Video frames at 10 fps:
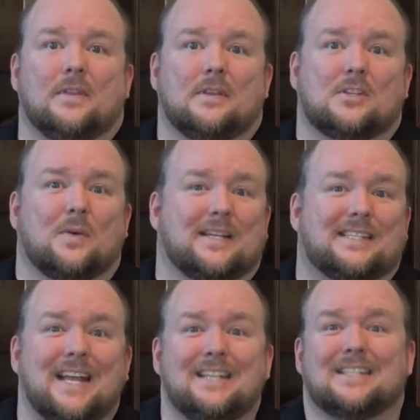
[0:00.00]
So, in a
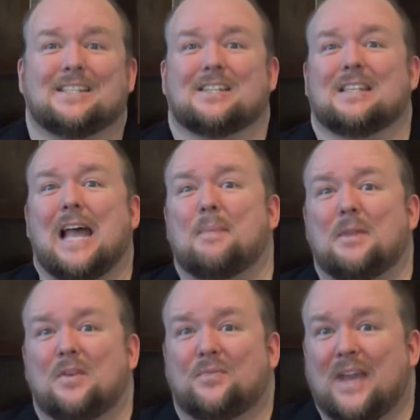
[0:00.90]
sense, it's a slap
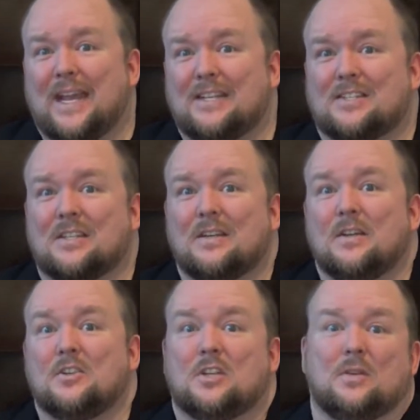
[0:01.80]
in the face
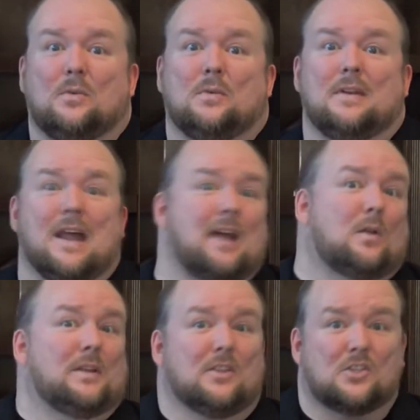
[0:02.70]
to not
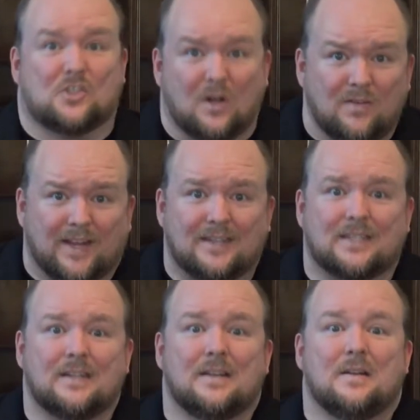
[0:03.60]
only the
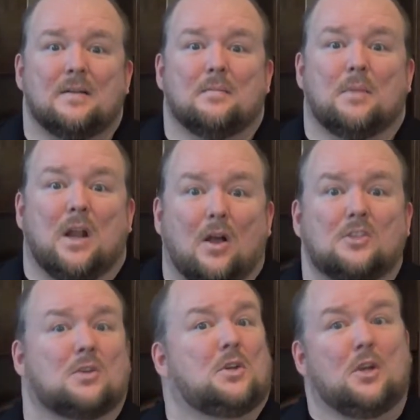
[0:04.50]
servant, but
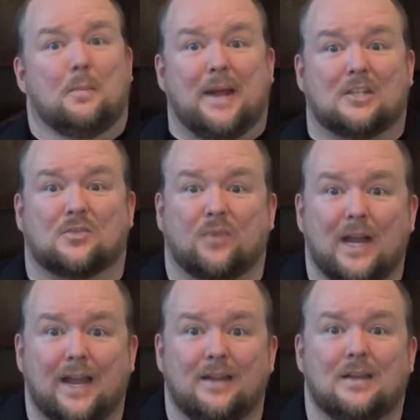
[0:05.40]
also to your best
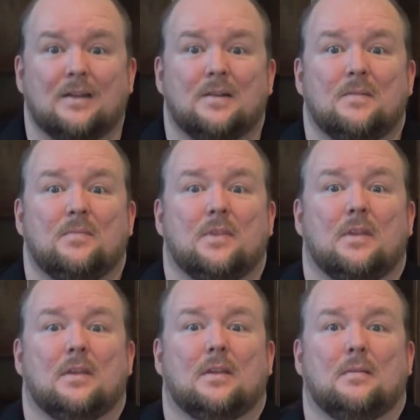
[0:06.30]
friend
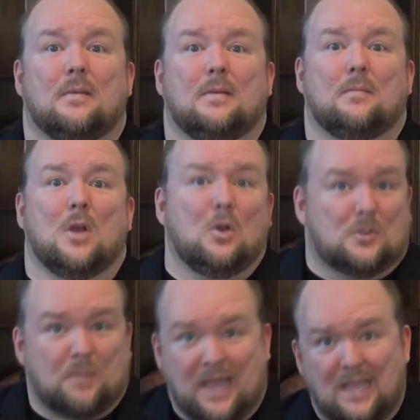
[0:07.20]

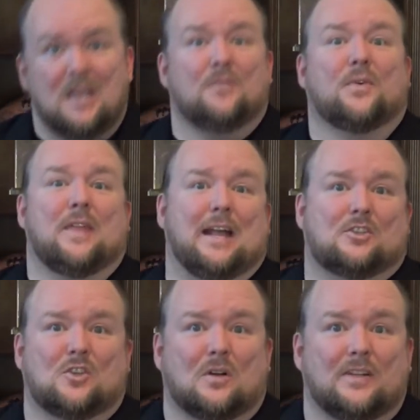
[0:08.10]
who's paying for that
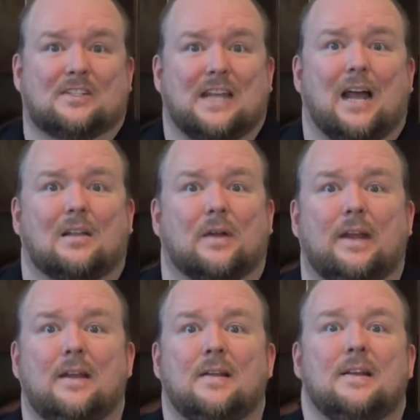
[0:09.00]
servant's
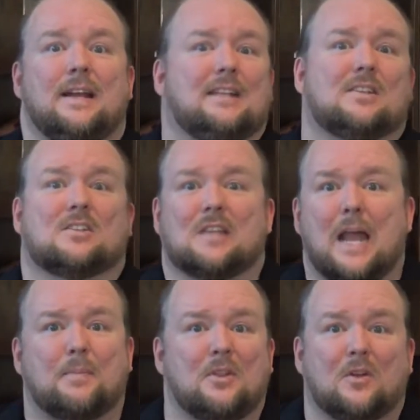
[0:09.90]
salary. It's a
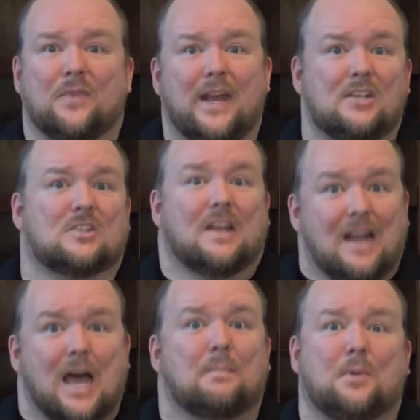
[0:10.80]
slap in their face to
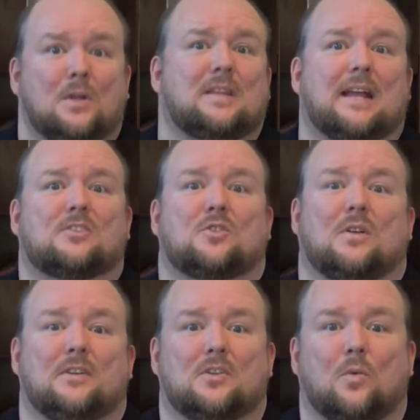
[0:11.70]
not put that
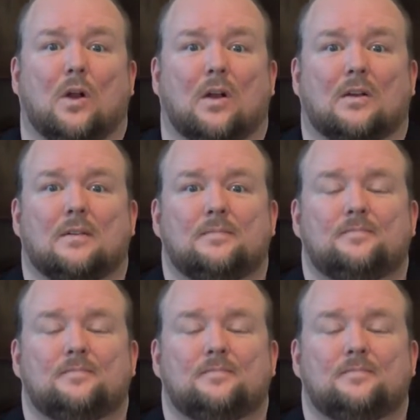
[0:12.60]
servant to work.